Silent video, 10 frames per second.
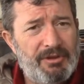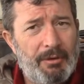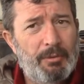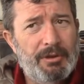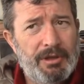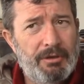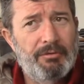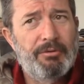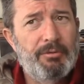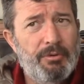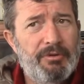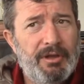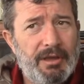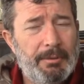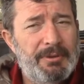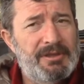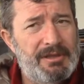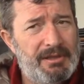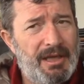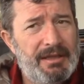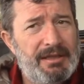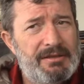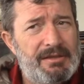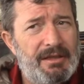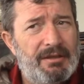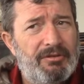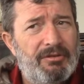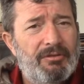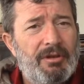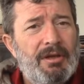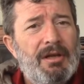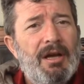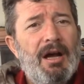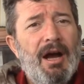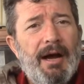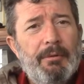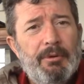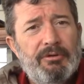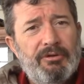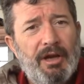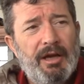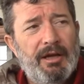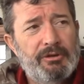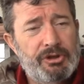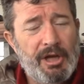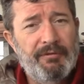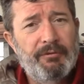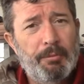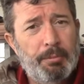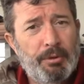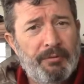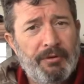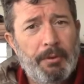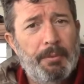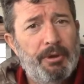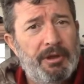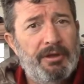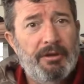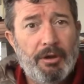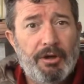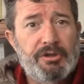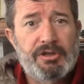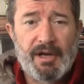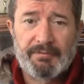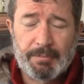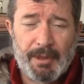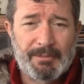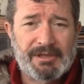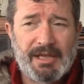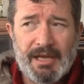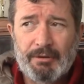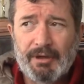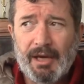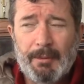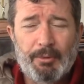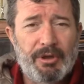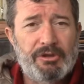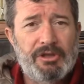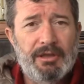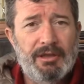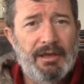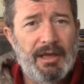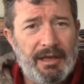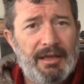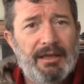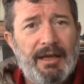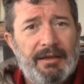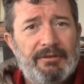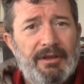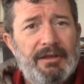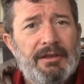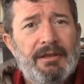I worked here through the Olympics in 96. I was a chef for Proof of the Pudding, the largest off-premise catering operation in Atlanta.